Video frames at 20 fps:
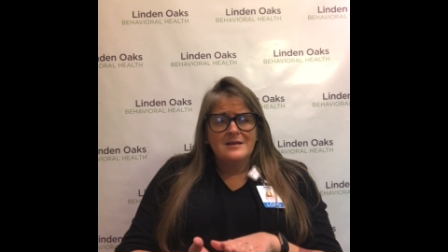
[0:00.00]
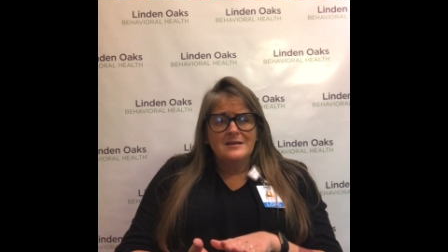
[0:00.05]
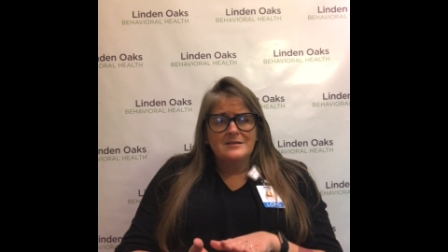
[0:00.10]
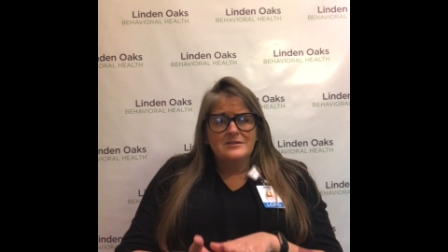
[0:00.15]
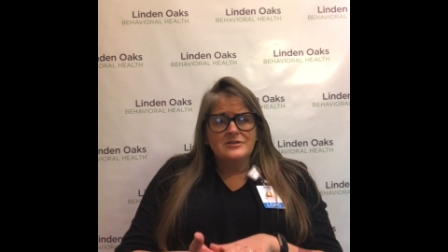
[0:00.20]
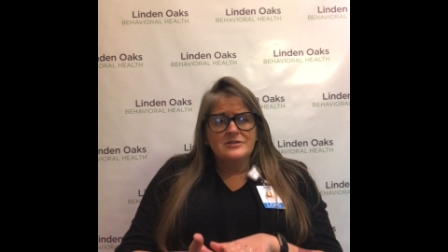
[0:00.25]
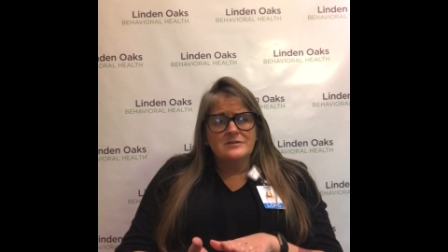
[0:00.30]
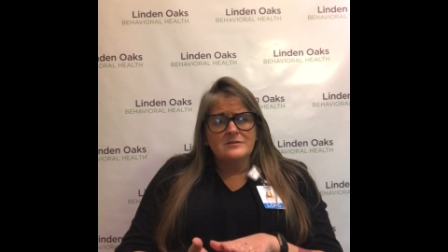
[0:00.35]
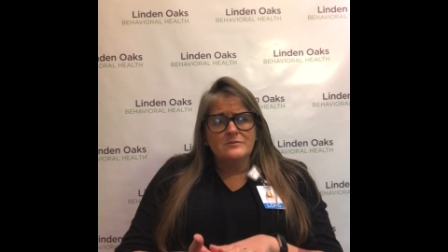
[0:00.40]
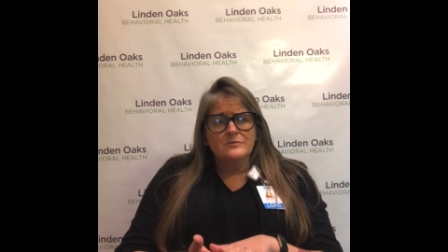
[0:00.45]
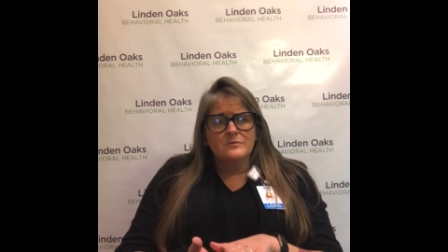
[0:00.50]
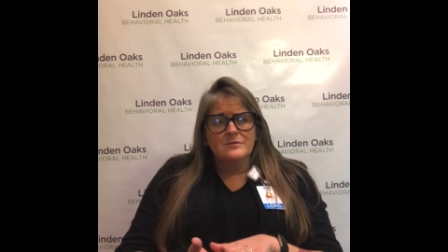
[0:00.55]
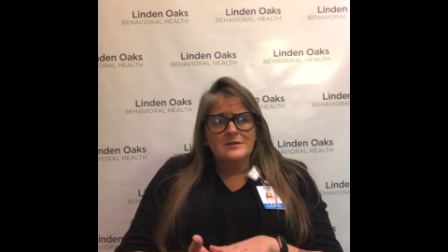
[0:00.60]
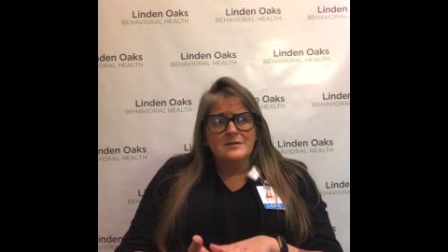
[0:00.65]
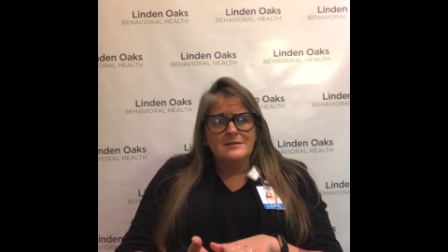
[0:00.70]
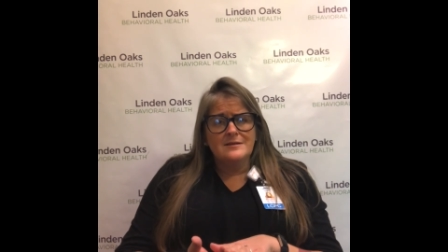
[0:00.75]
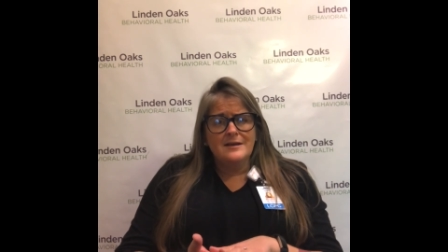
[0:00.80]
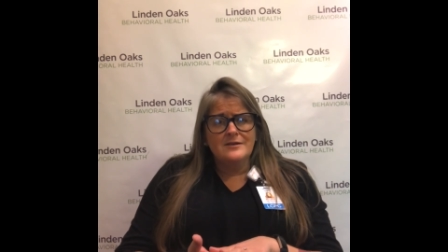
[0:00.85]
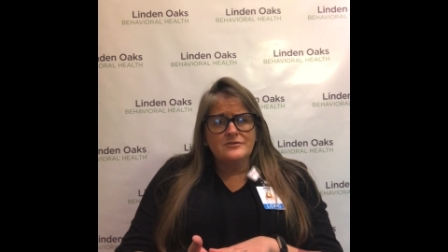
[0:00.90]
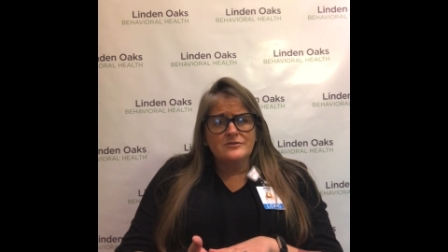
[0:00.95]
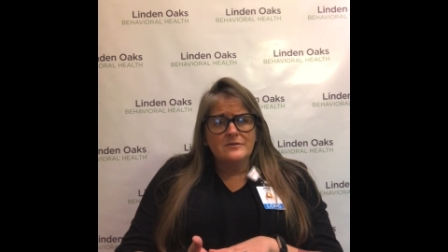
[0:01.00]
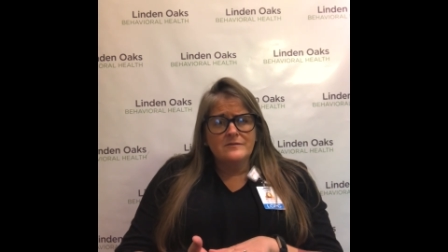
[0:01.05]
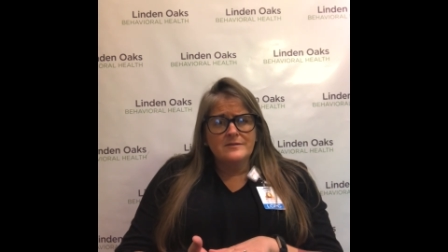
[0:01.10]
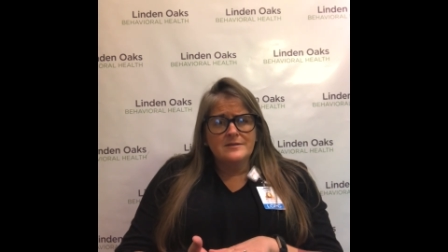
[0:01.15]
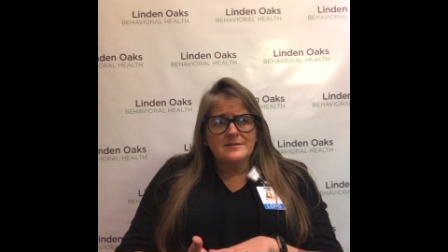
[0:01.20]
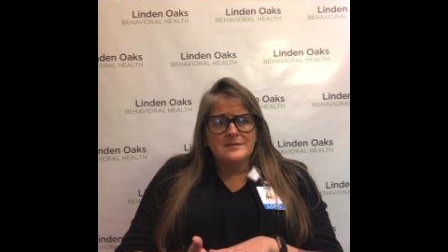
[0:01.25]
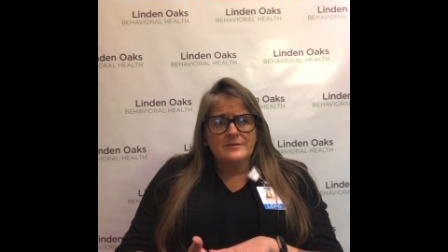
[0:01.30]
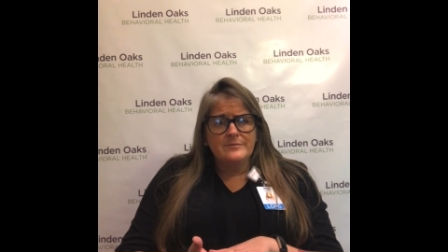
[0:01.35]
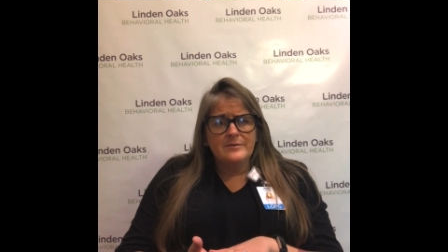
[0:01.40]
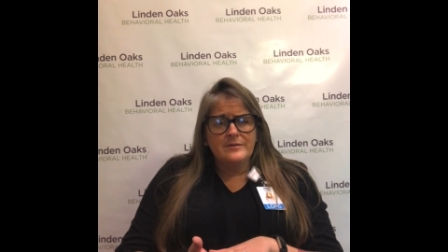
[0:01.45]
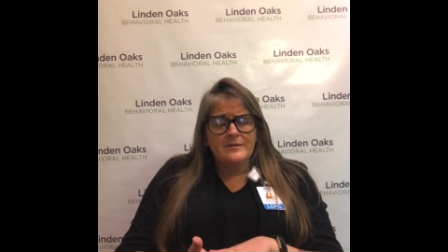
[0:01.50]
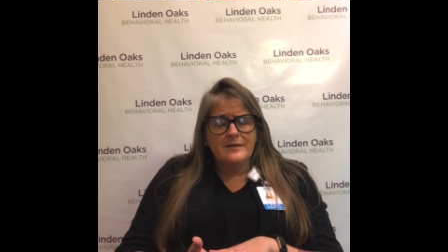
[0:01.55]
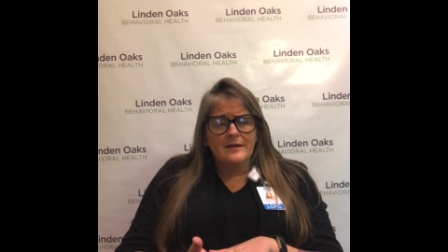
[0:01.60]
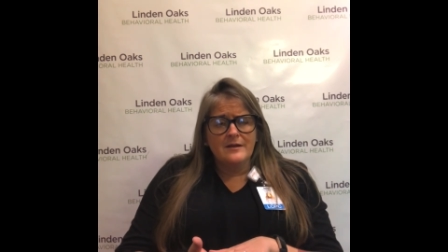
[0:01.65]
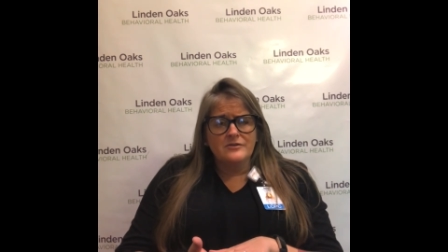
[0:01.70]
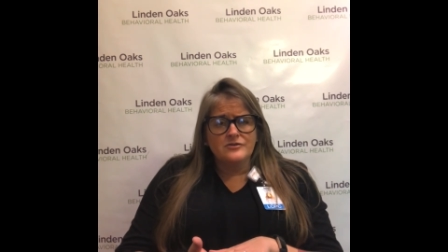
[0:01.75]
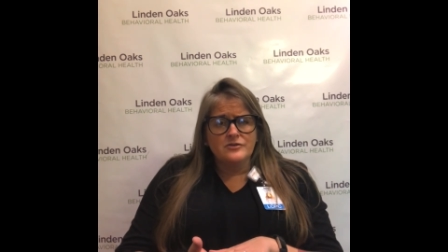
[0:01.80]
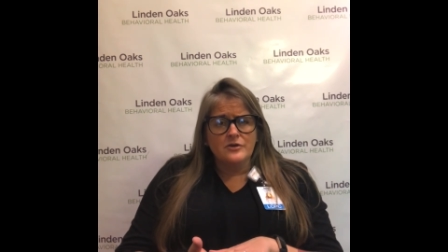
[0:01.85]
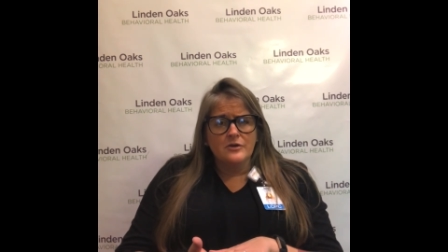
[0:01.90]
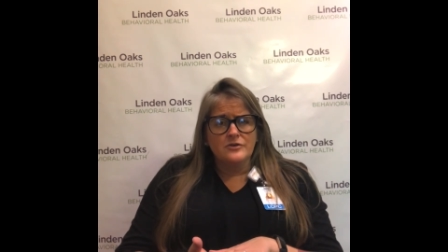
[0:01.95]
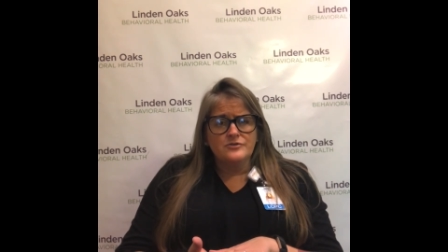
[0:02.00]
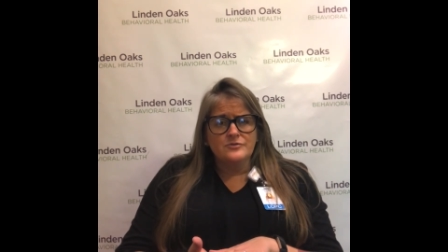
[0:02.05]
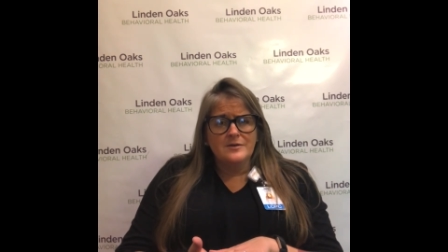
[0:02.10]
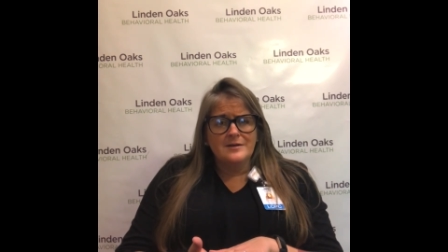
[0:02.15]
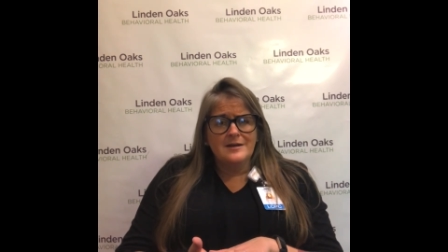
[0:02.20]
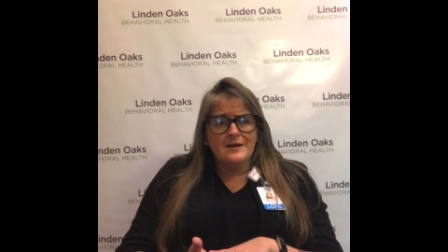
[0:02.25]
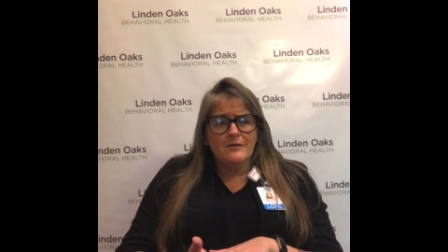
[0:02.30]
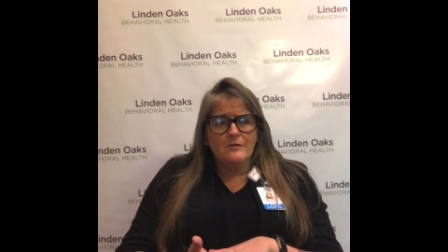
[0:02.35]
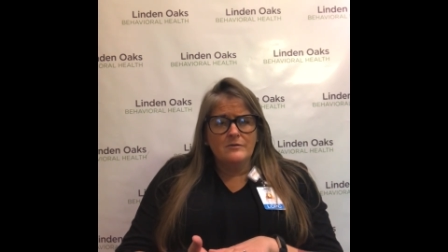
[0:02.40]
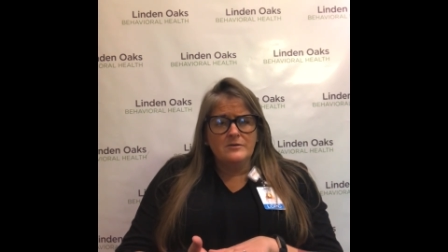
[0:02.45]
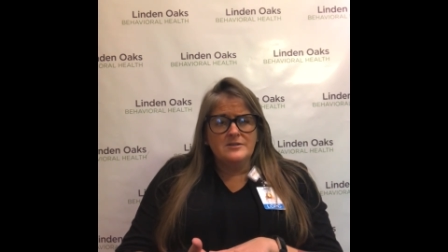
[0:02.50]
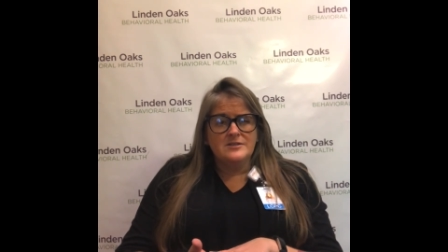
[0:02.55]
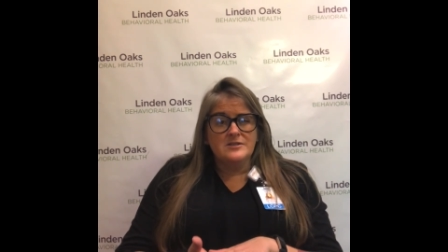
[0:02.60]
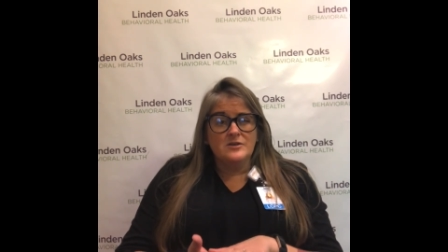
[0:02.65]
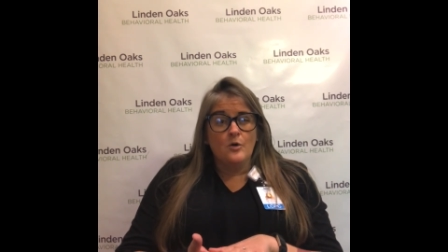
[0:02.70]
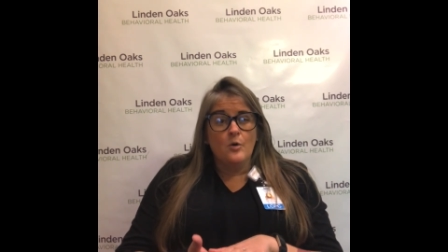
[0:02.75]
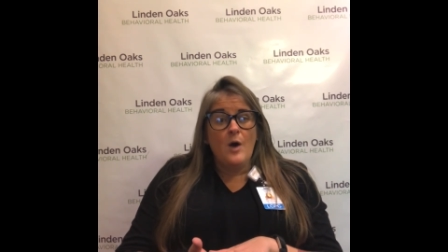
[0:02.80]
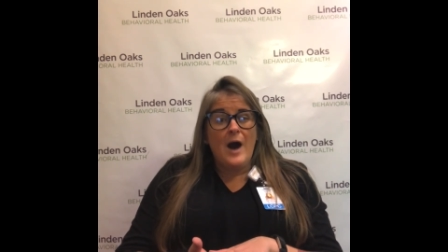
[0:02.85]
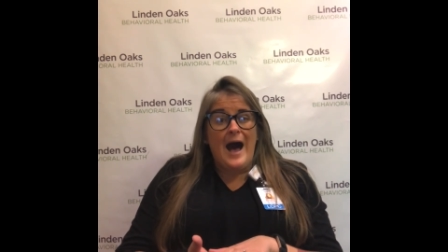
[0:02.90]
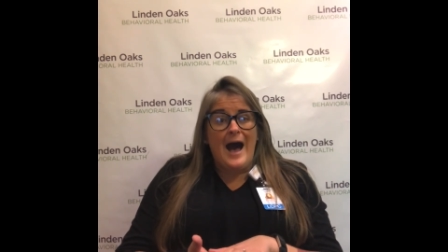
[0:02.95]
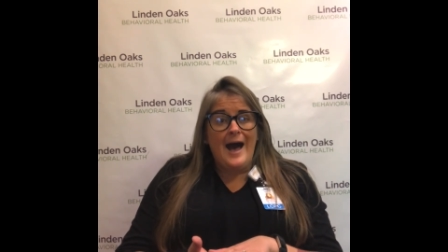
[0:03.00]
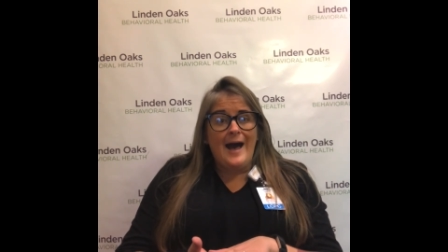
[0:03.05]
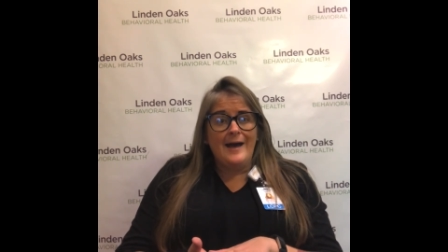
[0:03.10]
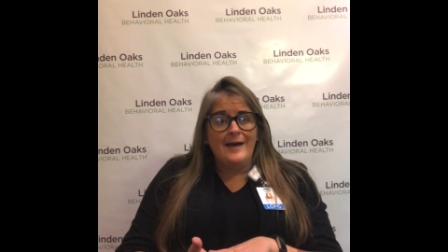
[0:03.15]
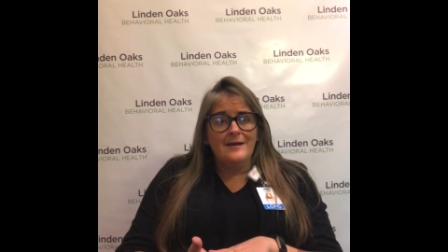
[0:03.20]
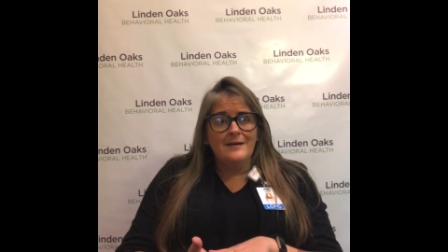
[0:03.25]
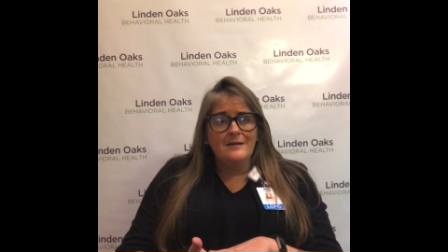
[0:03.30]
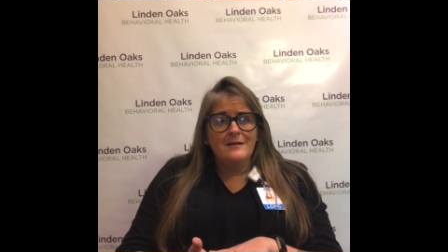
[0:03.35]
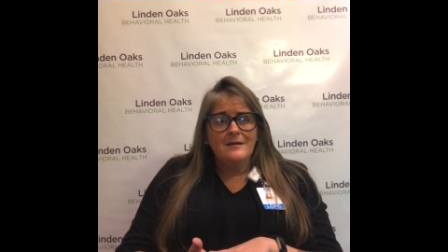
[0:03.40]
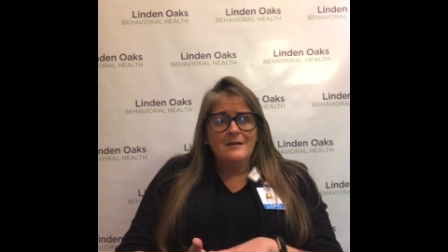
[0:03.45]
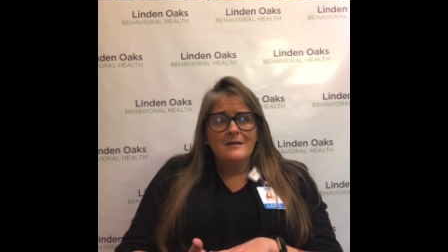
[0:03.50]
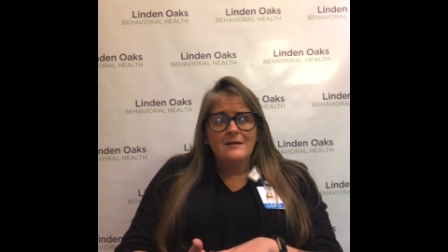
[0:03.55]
Just with the nature of the sympathetic charge right now, it's so high